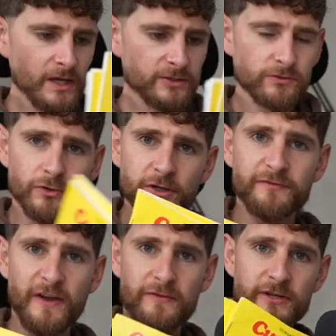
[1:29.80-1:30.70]
So
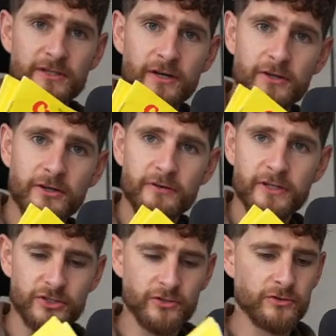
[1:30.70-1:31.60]
Ruger's favorites are
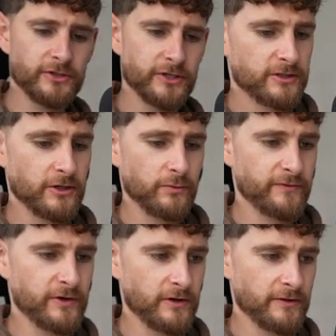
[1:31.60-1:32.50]
Curious George. So
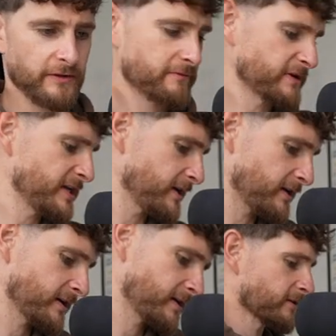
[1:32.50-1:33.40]
we've got three
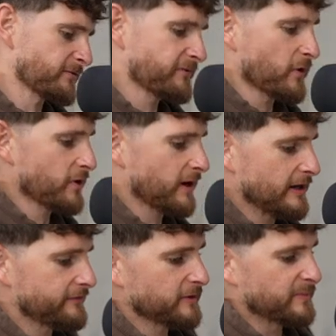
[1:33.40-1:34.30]
here, got four
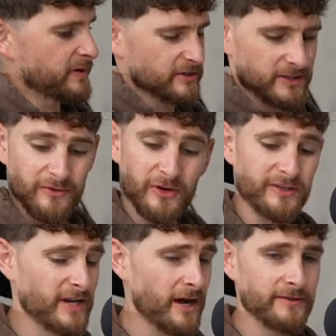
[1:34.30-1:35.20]
Clifford books. We've
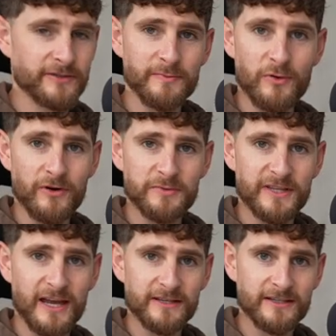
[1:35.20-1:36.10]
got tons more
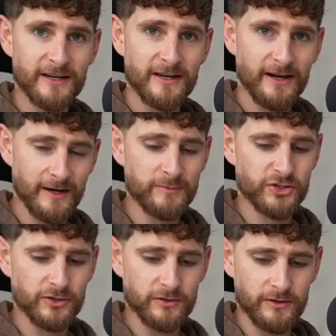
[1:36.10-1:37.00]
upstairs, and I'm
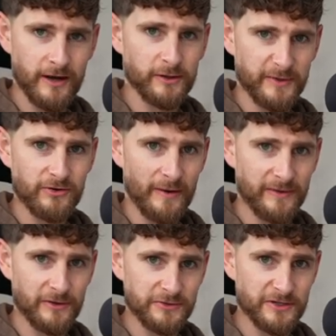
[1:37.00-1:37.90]
sure I'm gonna be
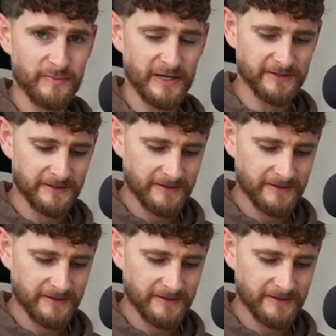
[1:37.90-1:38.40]
grabbing those in a bit.